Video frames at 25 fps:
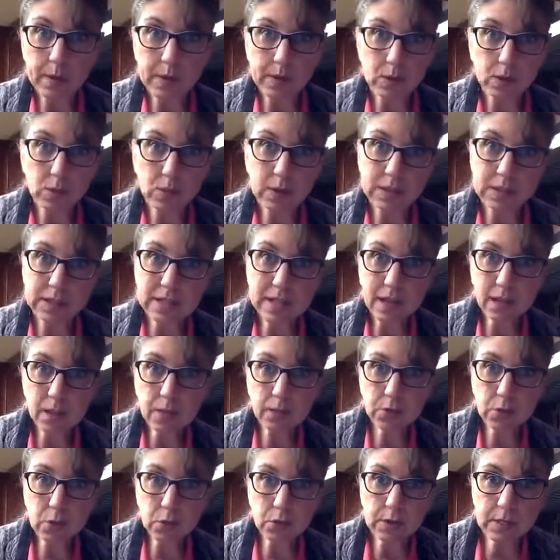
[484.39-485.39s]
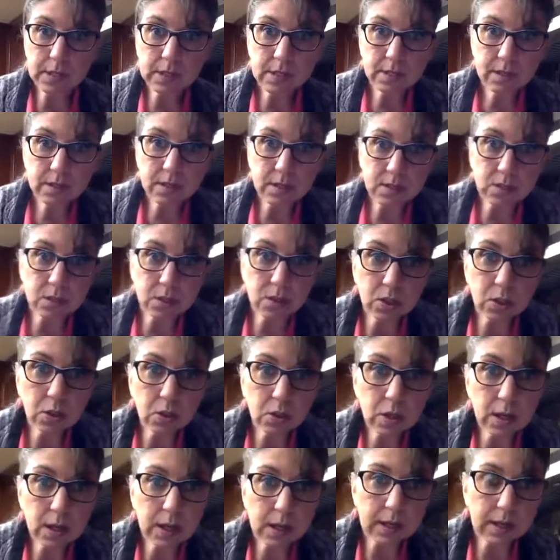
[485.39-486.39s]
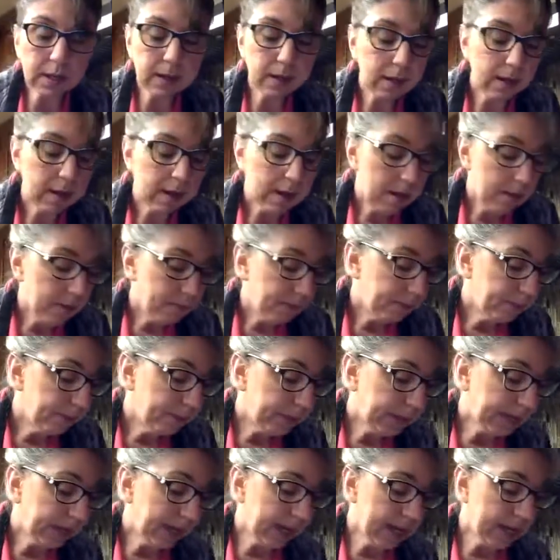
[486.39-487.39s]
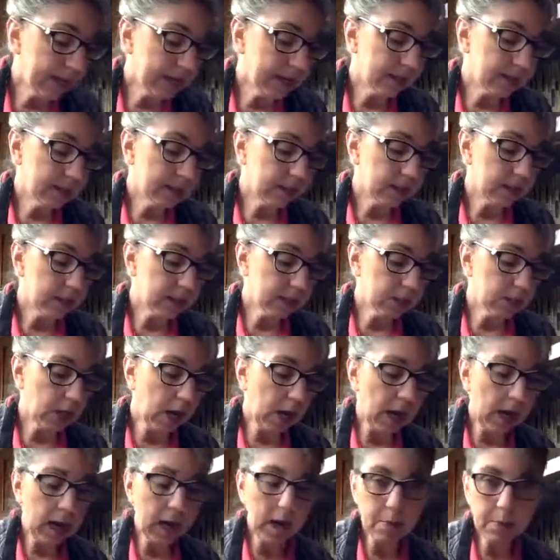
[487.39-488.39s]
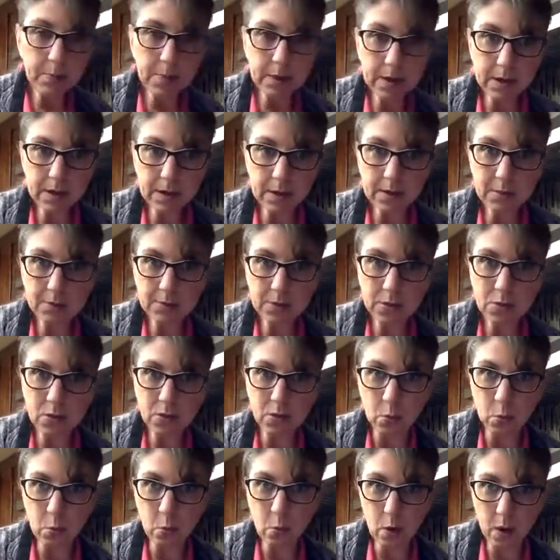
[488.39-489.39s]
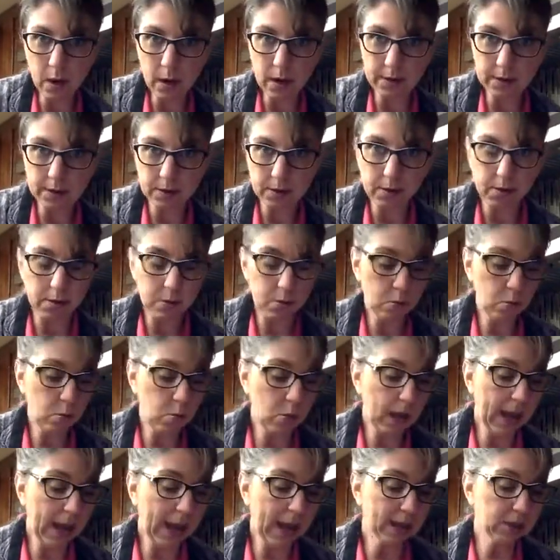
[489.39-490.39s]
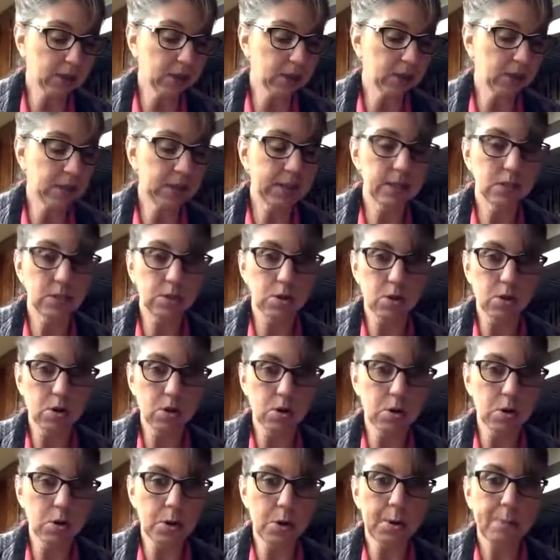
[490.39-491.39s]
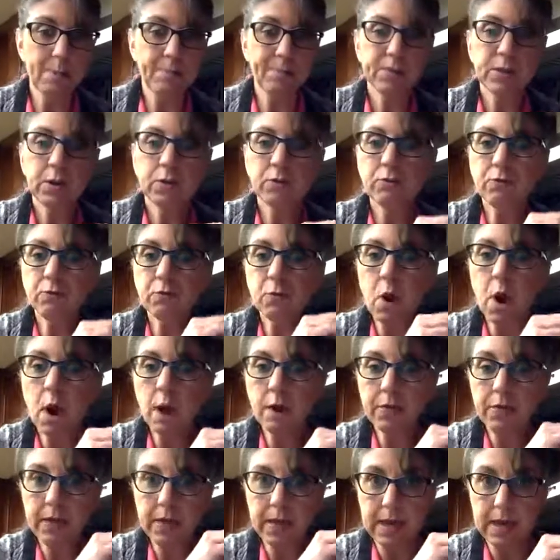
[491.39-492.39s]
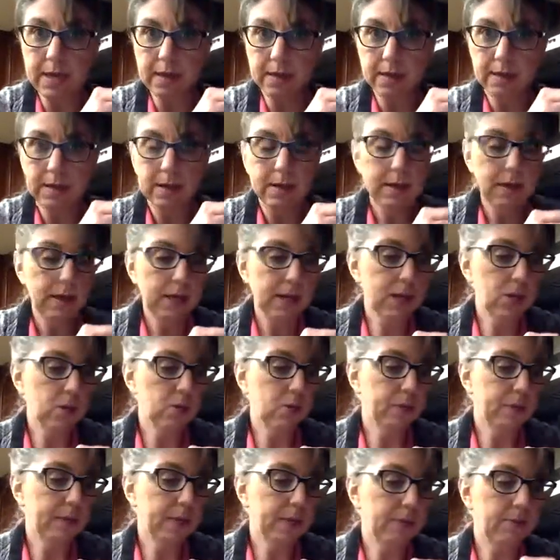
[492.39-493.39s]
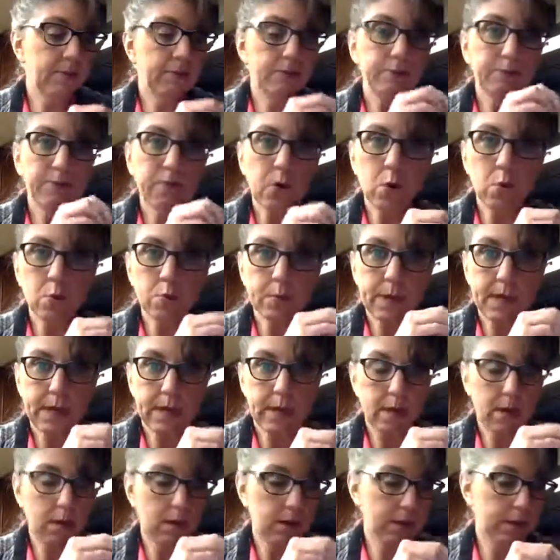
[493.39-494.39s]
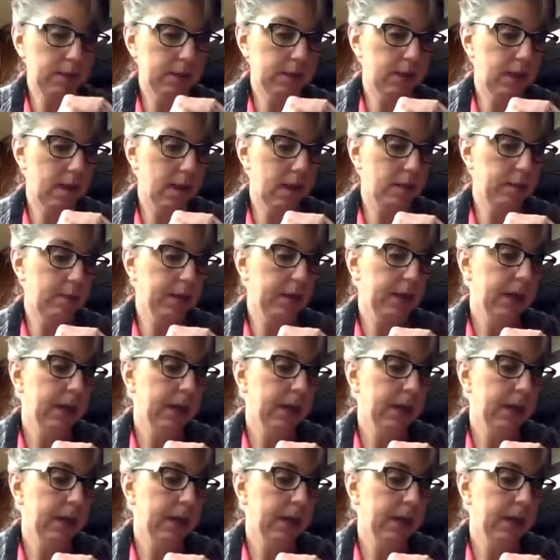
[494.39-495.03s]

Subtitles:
And you can tell if your yeast is good because the top of the water will actually turn frothy. It'll be foamy on top.